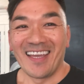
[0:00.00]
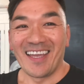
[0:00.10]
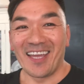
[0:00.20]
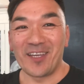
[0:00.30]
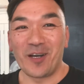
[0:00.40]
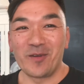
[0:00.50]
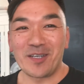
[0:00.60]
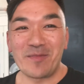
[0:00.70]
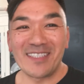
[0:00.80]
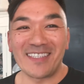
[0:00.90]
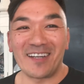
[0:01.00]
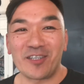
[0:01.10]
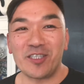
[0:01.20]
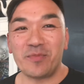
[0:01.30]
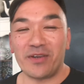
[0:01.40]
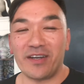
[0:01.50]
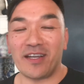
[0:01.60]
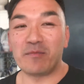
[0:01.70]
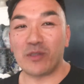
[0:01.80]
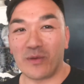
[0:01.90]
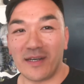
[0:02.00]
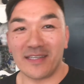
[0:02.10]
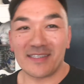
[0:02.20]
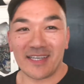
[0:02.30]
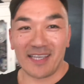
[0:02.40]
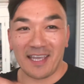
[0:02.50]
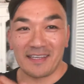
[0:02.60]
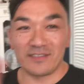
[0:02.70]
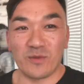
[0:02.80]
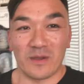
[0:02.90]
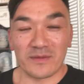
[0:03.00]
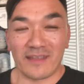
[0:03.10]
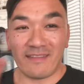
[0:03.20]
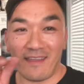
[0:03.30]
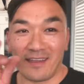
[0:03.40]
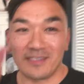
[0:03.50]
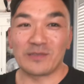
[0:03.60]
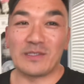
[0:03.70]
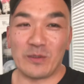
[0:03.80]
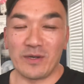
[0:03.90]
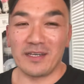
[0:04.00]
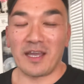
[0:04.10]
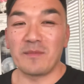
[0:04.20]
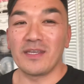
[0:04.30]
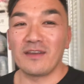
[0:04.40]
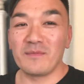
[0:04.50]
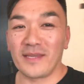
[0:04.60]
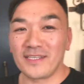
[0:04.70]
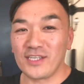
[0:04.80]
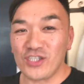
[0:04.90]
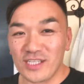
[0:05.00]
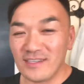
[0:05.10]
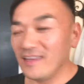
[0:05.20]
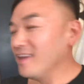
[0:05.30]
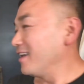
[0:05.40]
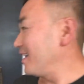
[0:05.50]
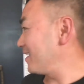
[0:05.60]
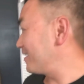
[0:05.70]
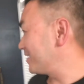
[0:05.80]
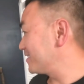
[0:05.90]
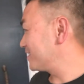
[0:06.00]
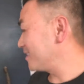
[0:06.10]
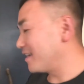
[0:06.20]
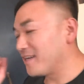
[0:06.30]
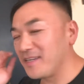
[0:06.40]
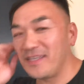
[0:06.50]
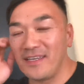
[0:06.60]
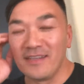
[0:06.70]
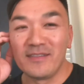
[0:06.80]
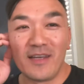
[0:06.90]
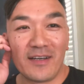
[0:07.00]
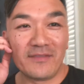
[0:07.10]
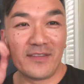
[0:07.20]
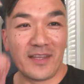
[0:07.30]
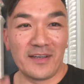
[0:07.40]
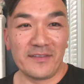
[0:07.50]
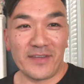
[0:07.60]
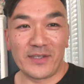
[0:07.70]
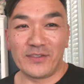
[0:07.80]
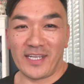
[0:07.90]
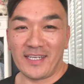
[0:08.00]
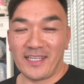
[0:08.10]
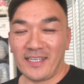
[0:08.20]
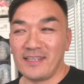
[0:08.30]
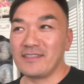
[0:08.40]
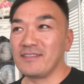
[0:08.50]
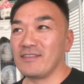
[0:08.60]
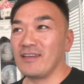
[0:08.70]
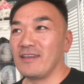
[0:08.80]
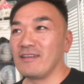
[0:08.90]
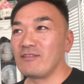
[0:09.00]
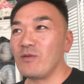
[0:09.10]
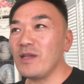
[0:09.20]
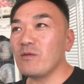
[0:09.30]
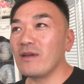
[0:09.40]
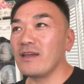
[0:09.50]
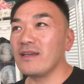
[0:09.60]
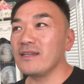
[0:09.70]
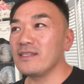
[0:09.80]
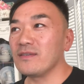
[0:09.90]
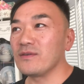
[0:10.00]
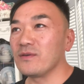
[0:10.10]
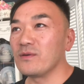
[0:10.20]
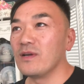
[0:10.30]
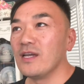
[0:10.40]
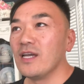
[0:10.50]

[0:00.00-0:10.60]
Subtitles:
Hey y'all, welcome to Style Your Spirit. I'm Toan. It's like Antoine without the An, so it's Toan. I'm here in my kitchen and I love entertaining. It's a great way to